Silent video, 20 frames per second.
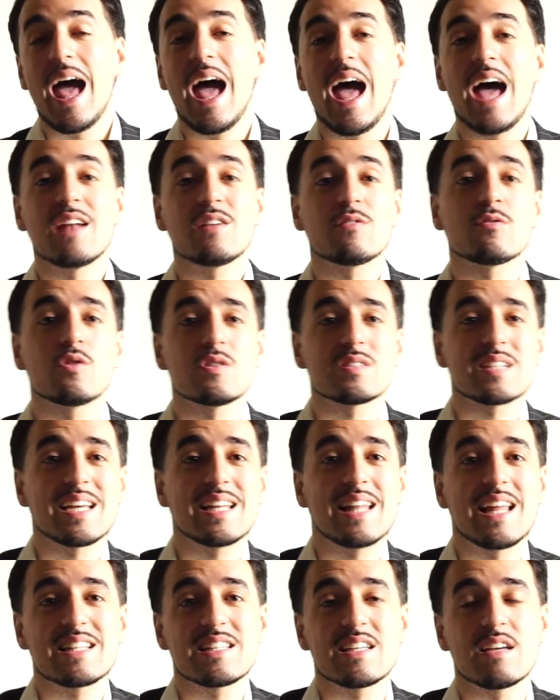And of course, I'd
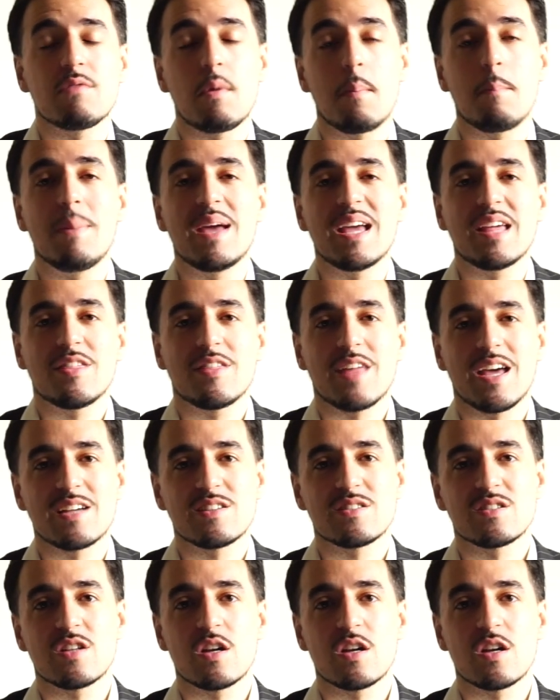like to give a big thanks to